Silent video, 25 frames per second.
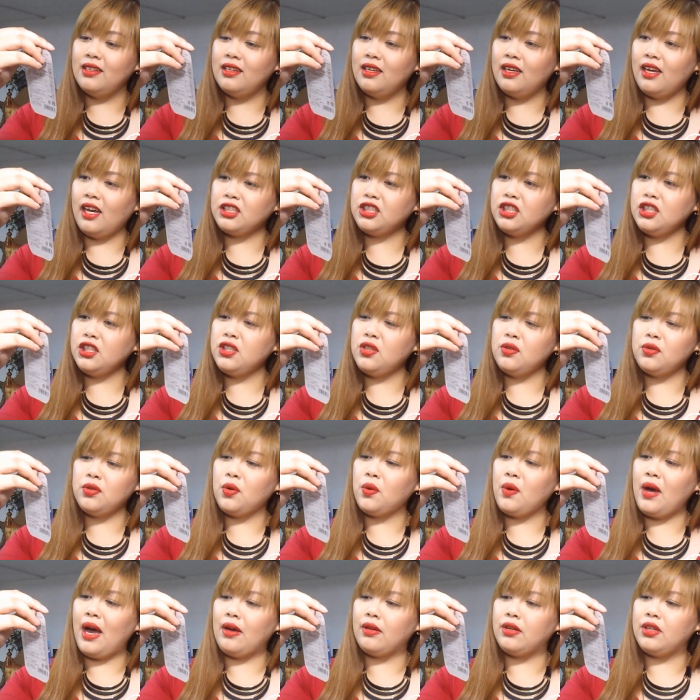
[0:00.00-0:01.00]
I actually don't
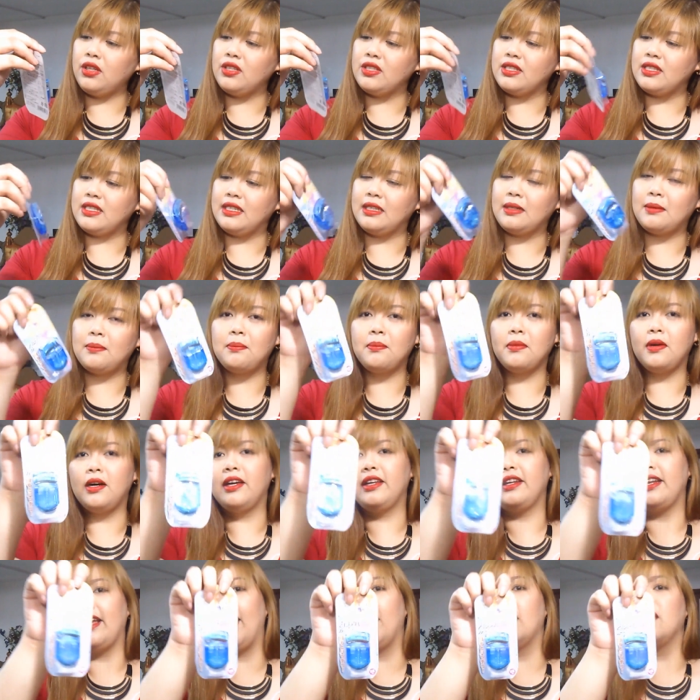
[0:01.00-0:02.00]
know how to use it,
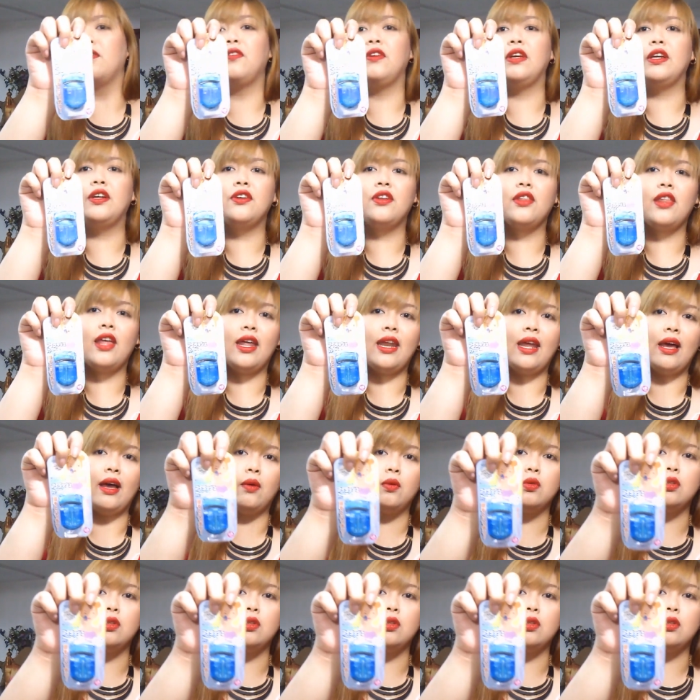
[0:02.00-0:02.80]
but yeah, I'll figure that